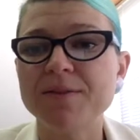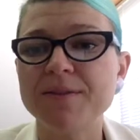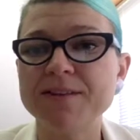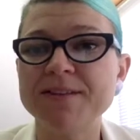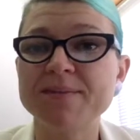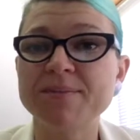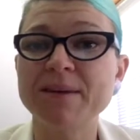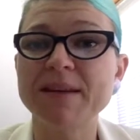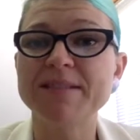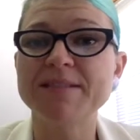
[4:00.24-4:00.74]

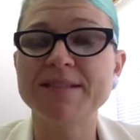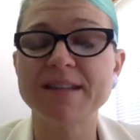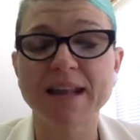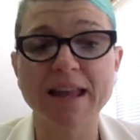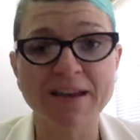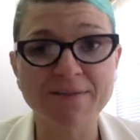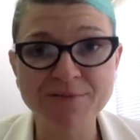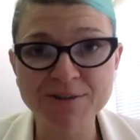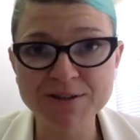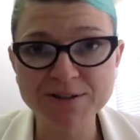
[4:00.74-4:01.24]
This means that
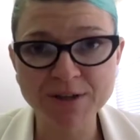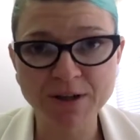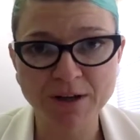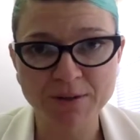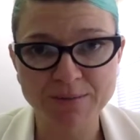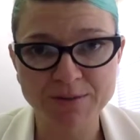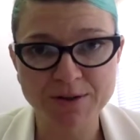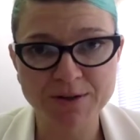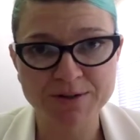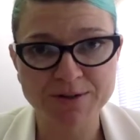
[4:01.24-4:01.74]
every
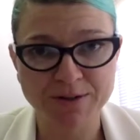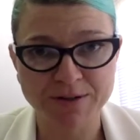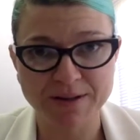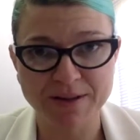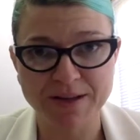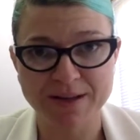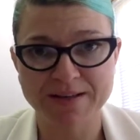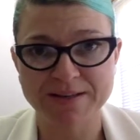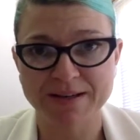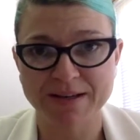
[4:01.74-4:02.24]
time you do
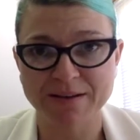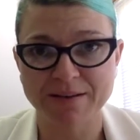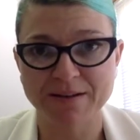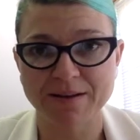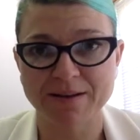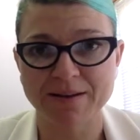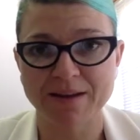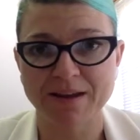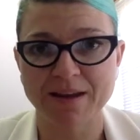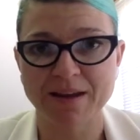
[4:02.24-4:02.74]

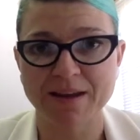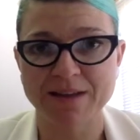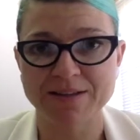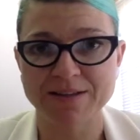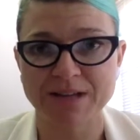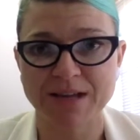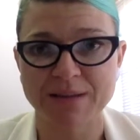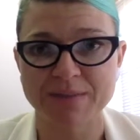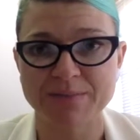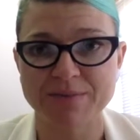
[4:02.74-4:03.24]
the
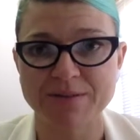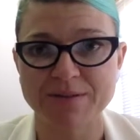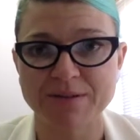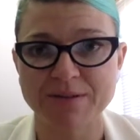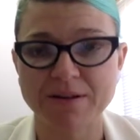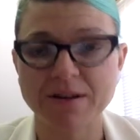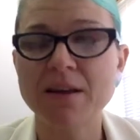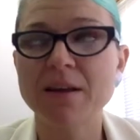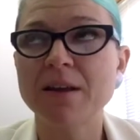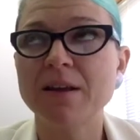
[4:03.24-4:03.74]
attempt
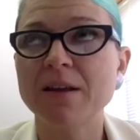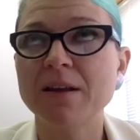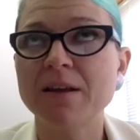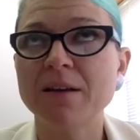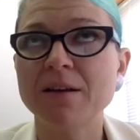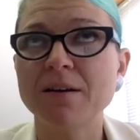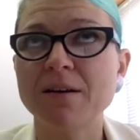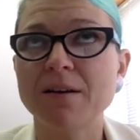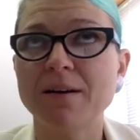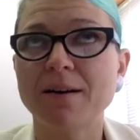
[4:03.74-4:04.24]

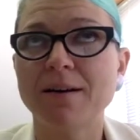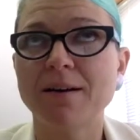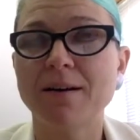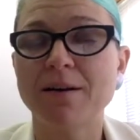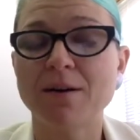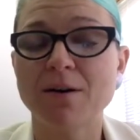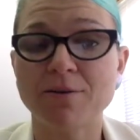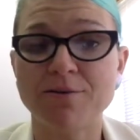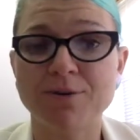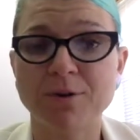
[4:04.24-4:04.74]

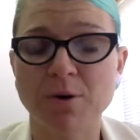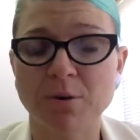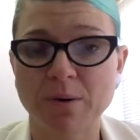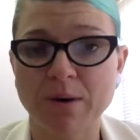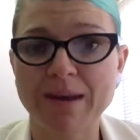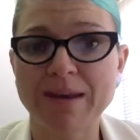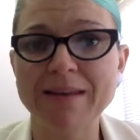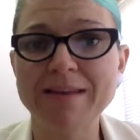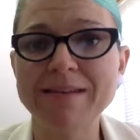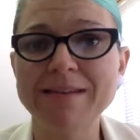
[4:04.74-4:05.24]
of the
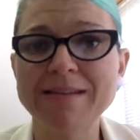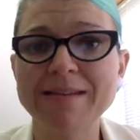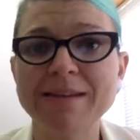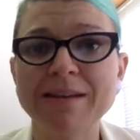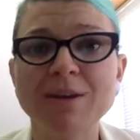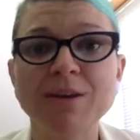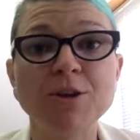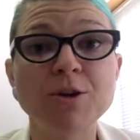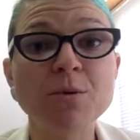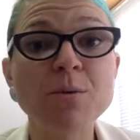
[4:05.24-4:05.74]
quiz,
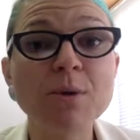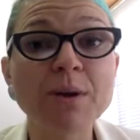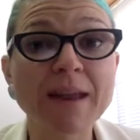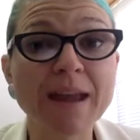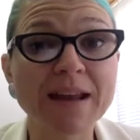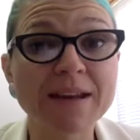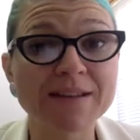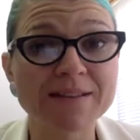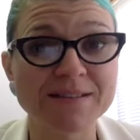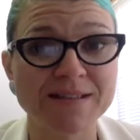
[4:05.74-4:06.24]
you will
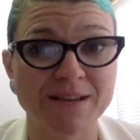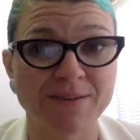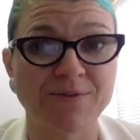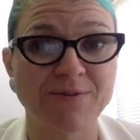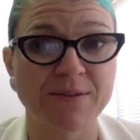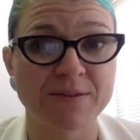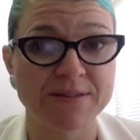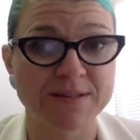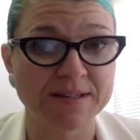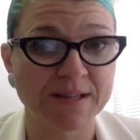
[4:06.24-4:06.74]
get a
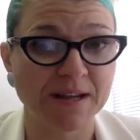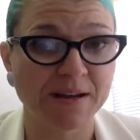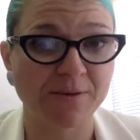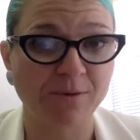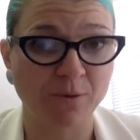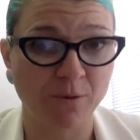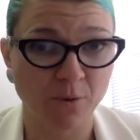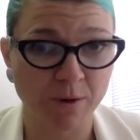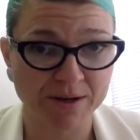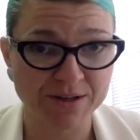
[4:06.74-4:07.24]
different set
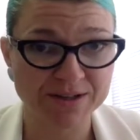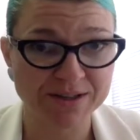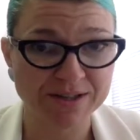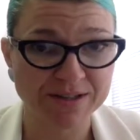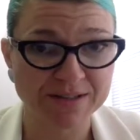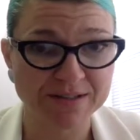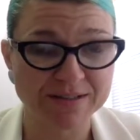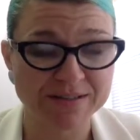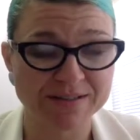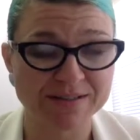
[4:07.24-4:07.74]
of
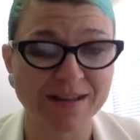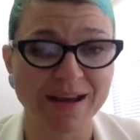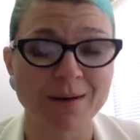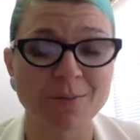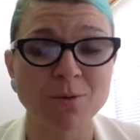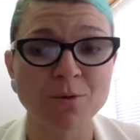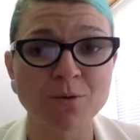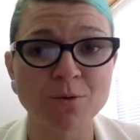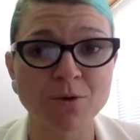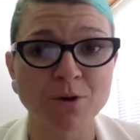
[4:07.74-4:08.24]
questions. They
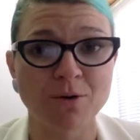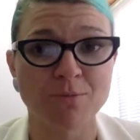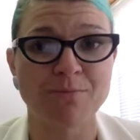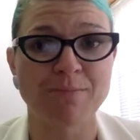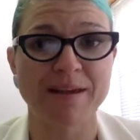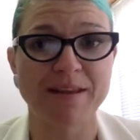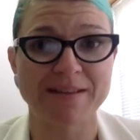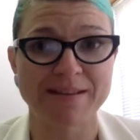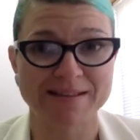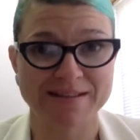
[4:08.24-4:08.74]
will not
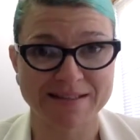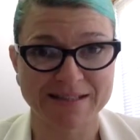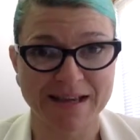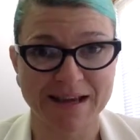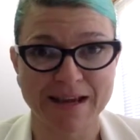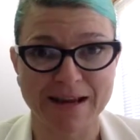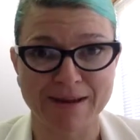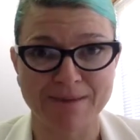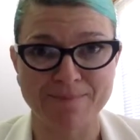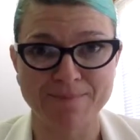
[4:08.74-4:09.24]
be the
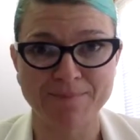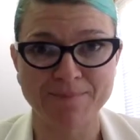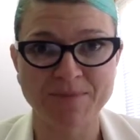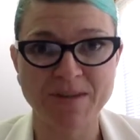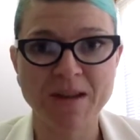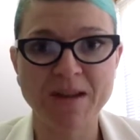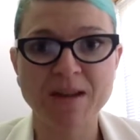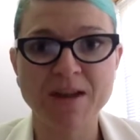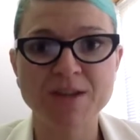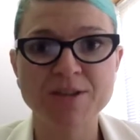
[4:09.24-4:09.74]
same.
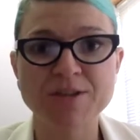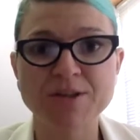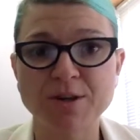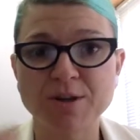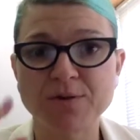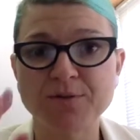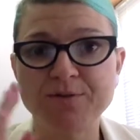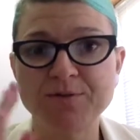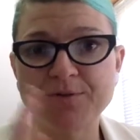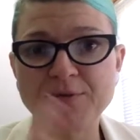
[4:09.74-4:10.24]
So
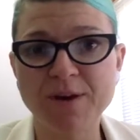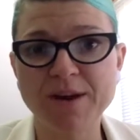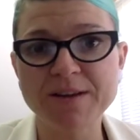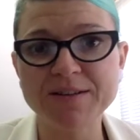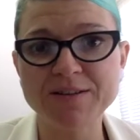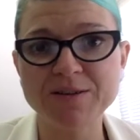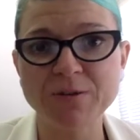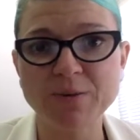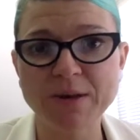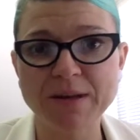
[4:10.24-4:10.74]
your
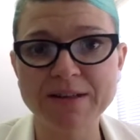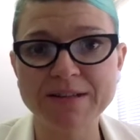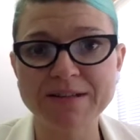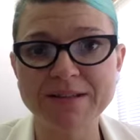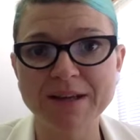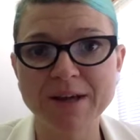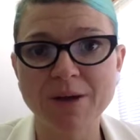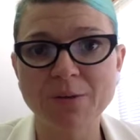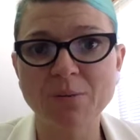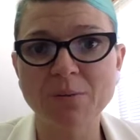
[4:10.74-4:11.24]
first
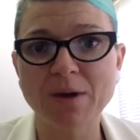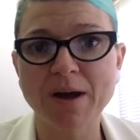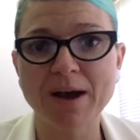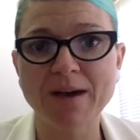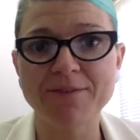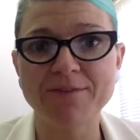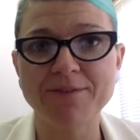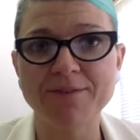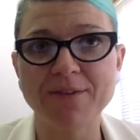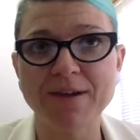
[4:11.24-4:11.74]
quiz will
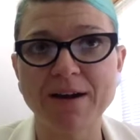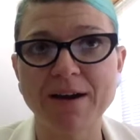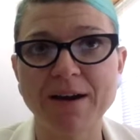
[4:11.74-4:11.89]
have,